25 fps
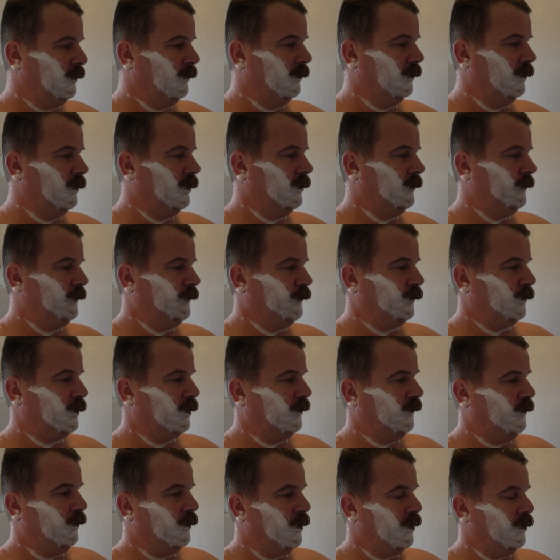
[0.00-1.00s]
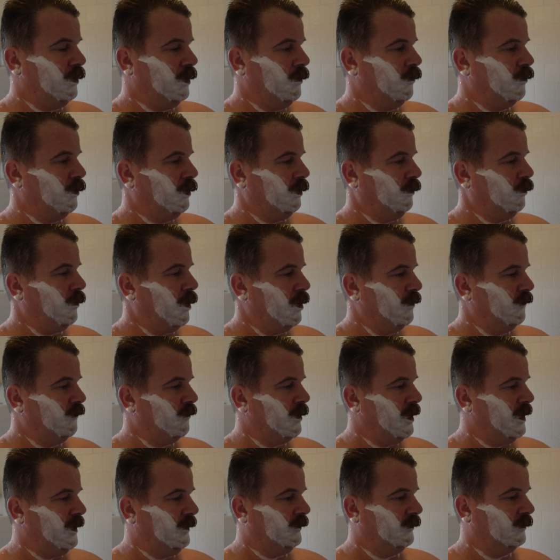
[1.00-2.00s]
Like, if you only wanted one
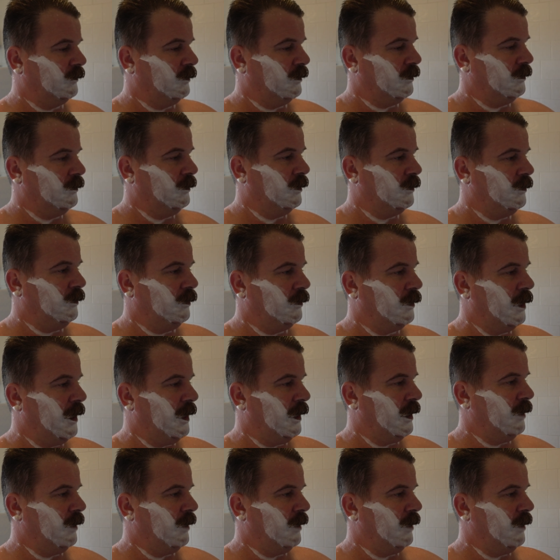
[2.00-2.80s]
razor and you get